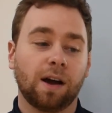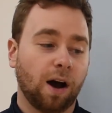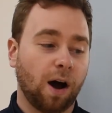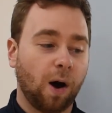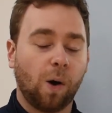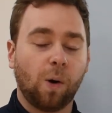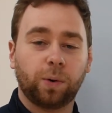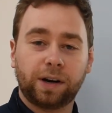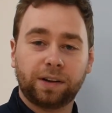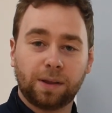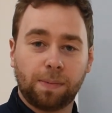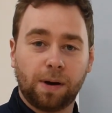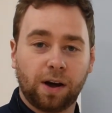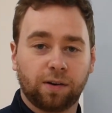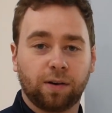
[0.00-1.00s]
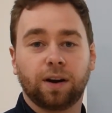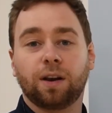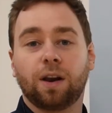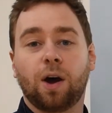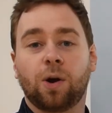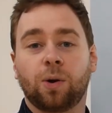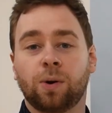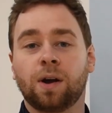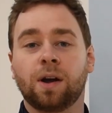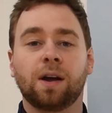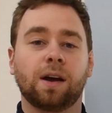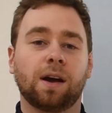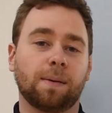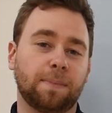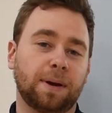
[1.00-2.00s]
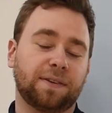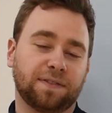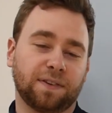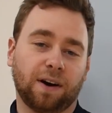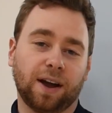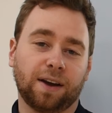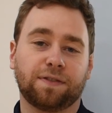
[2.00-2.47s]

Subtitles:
holding the burner at low and mid fire